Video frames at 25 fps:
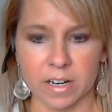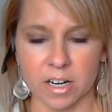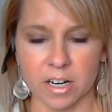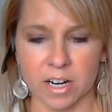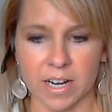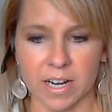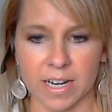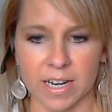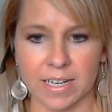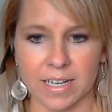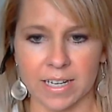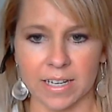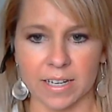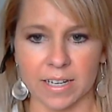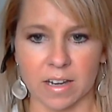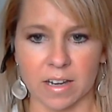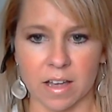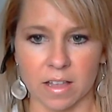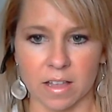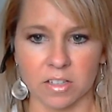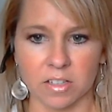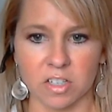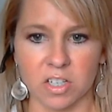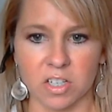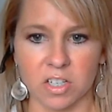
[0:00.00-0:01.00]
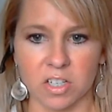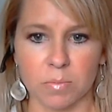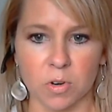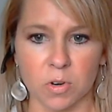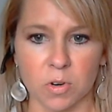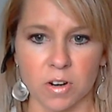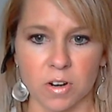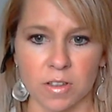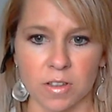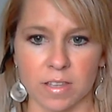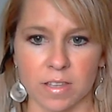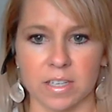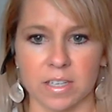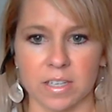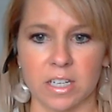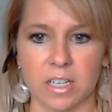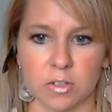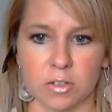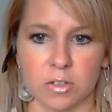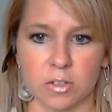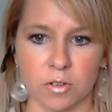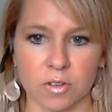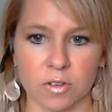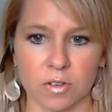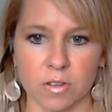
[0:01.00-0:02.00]
integrating technology more than the
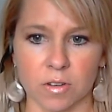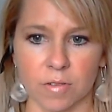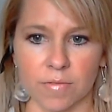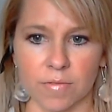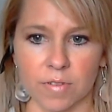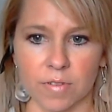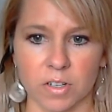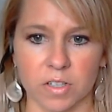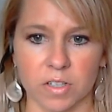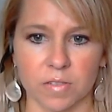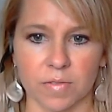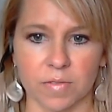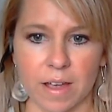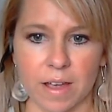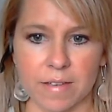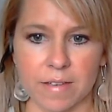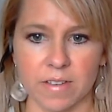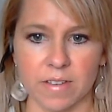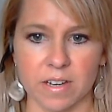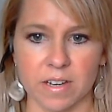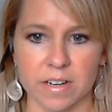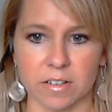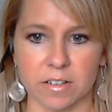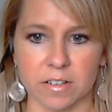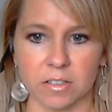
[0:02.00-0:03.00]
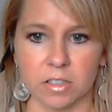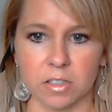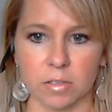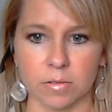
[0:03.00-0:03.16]
teachers in their first 5 years.